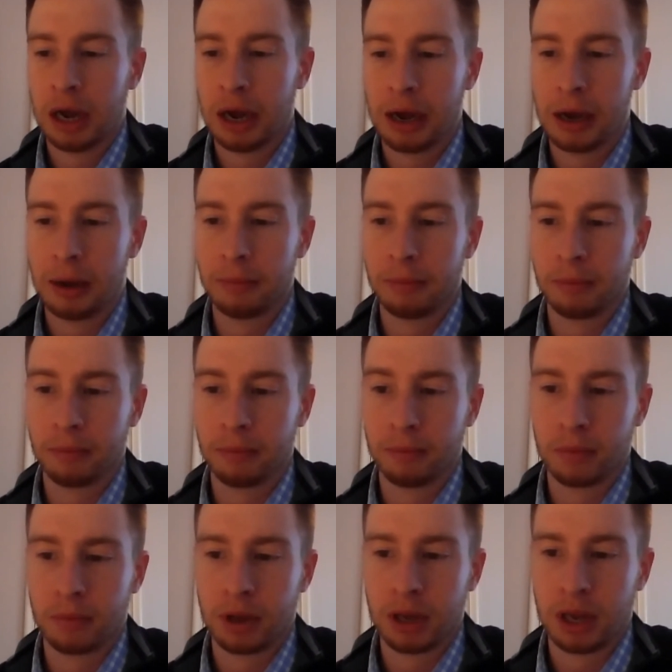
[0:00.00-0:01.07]

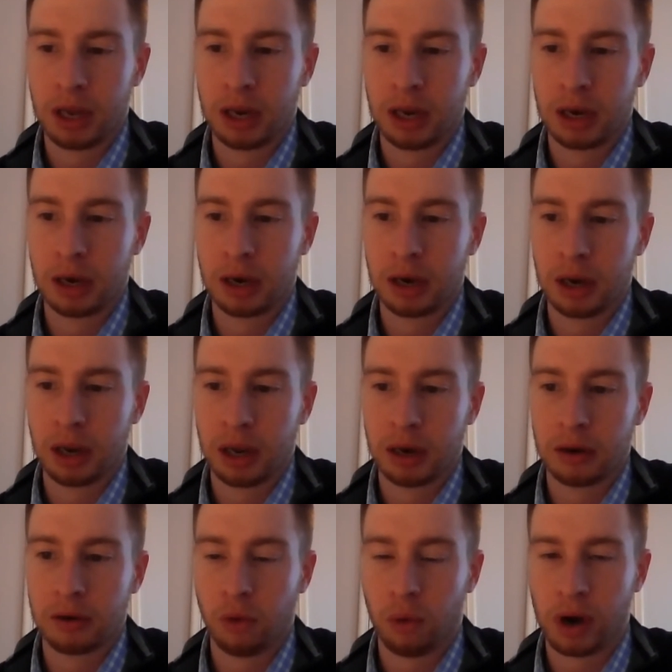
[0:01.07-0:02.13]

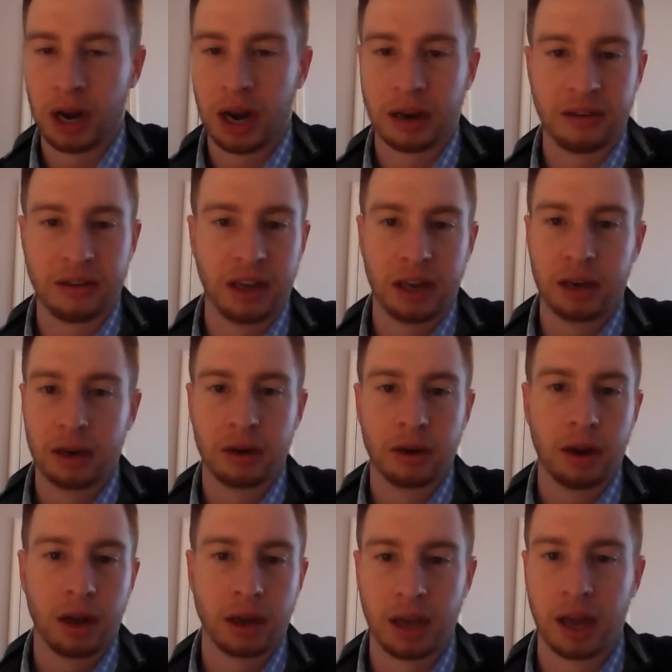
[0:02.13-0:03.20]
in
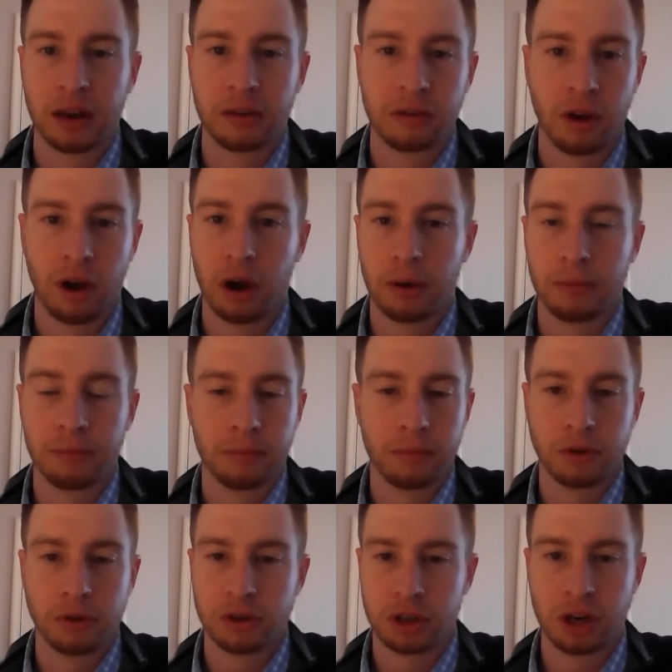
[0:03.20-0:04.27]
2019, again,
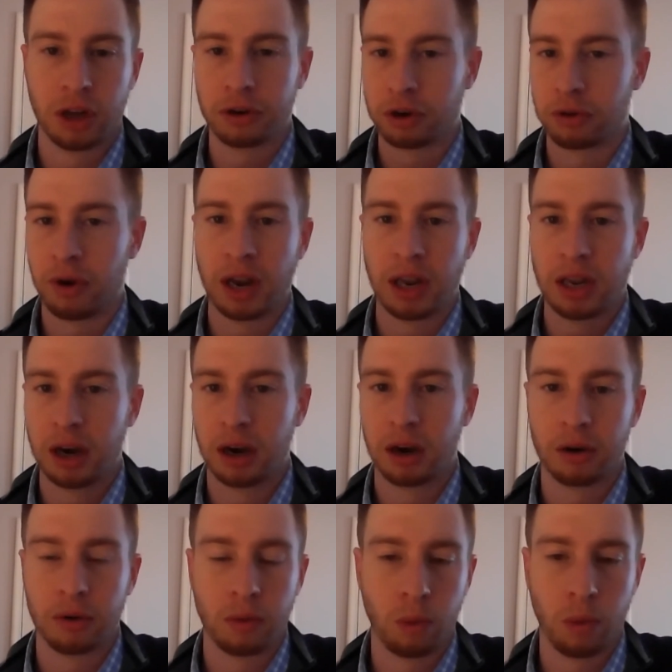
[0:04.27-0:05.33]
saw just another great
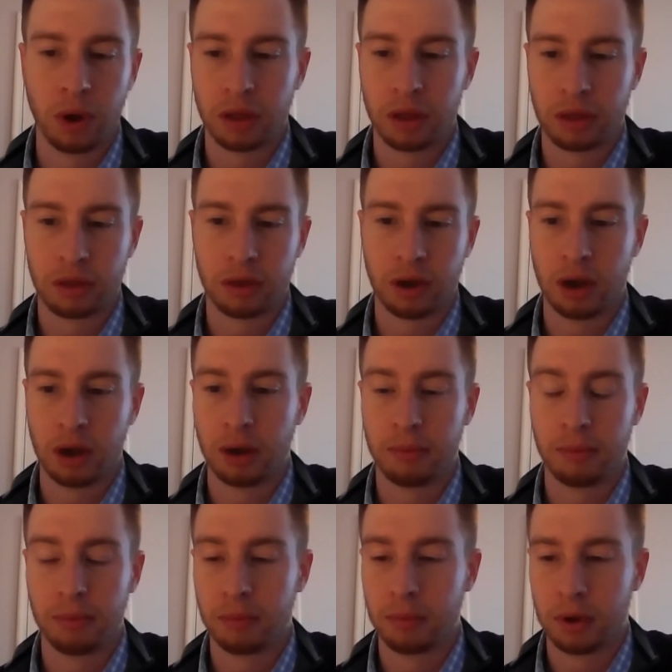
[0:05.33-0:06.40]
year with
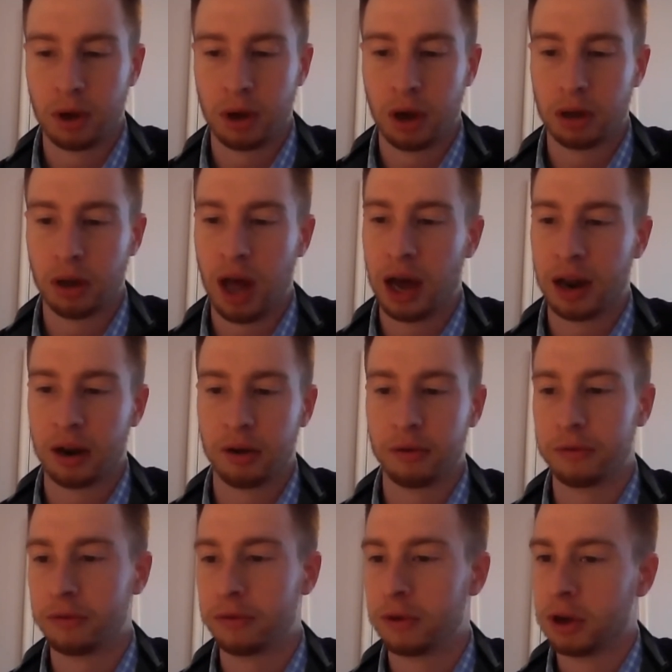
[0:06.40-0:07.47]
a lot
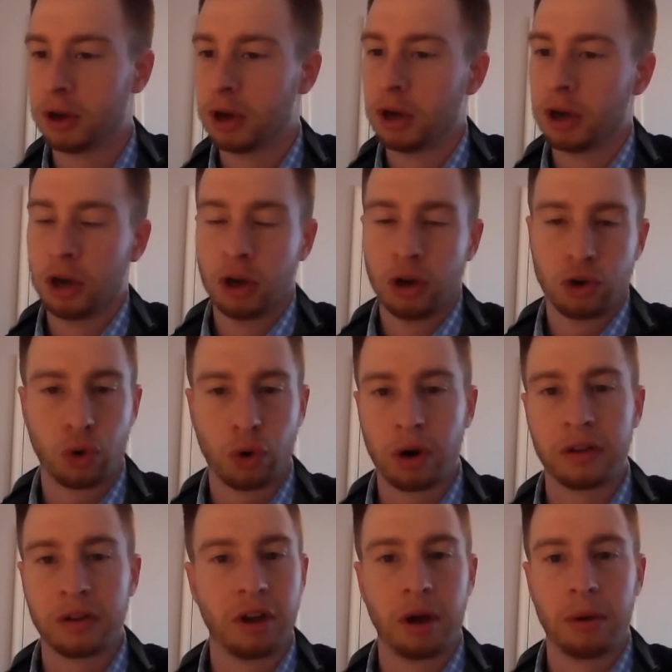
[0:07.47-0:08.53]
of
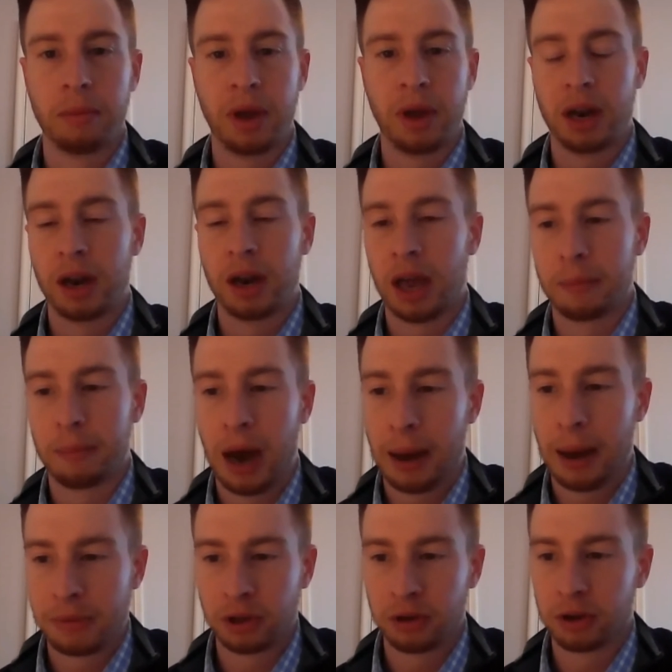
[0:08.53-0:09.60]
tourism and
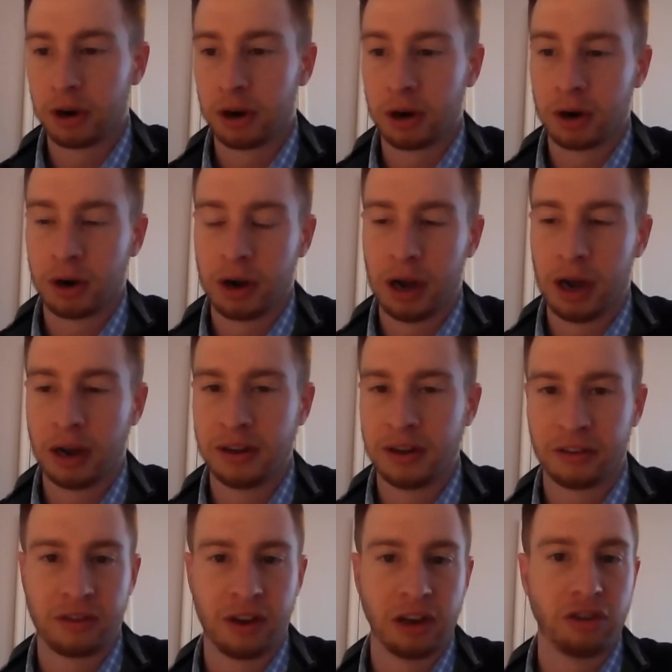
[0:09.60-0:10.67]
popular
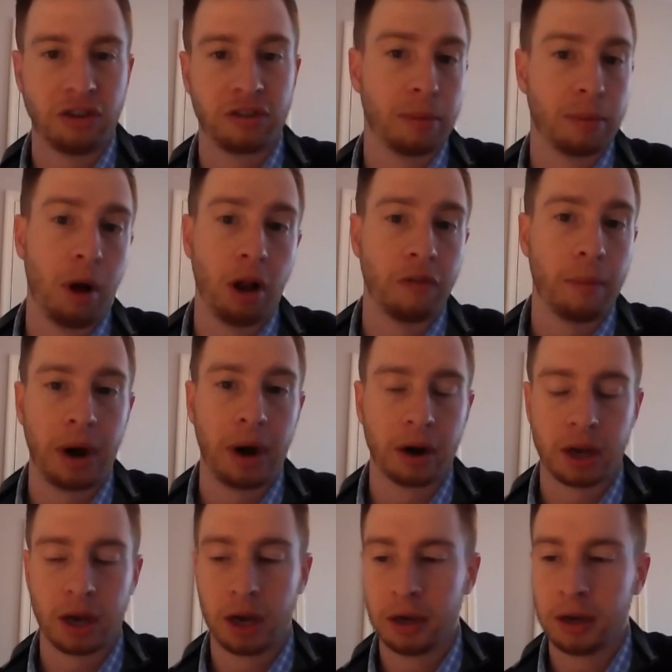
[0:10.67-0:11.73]
destinations at the Mall of
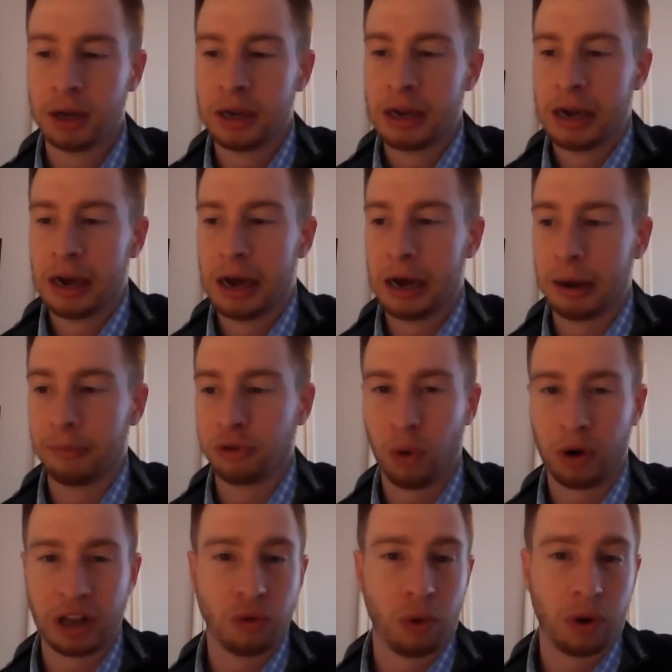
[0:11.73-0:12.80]
America.
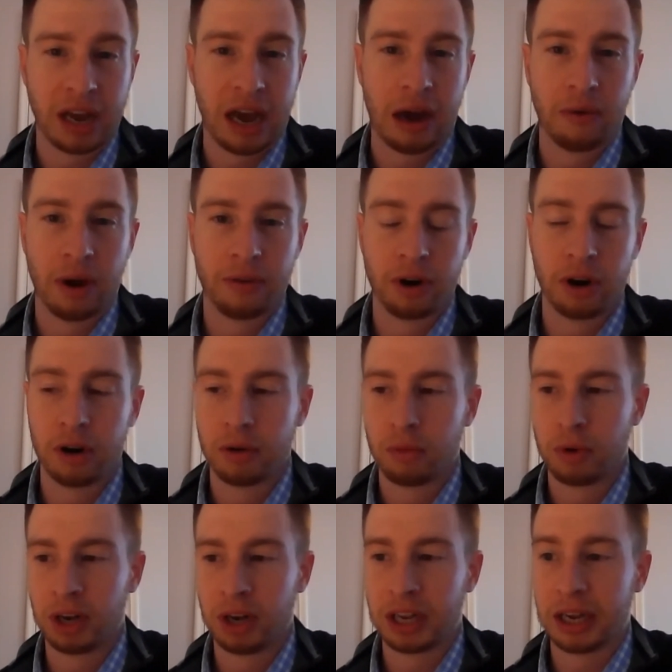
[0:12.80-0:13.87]
2020, however,
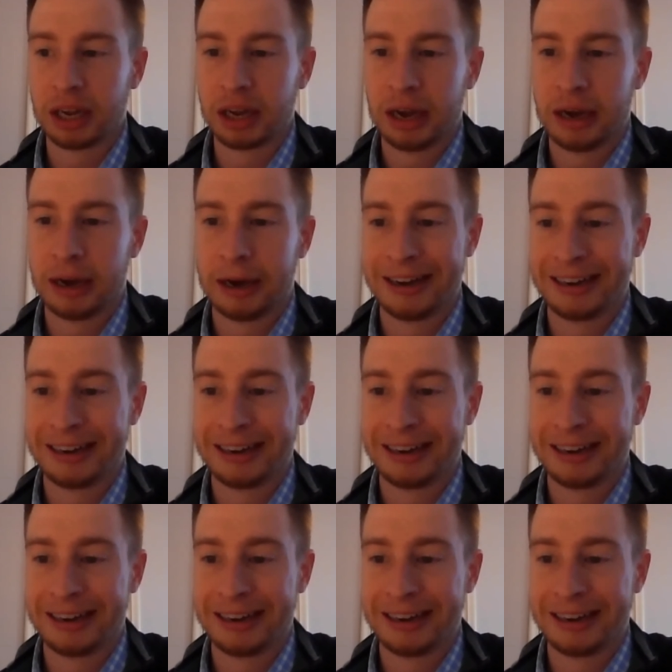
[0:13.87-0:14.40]
really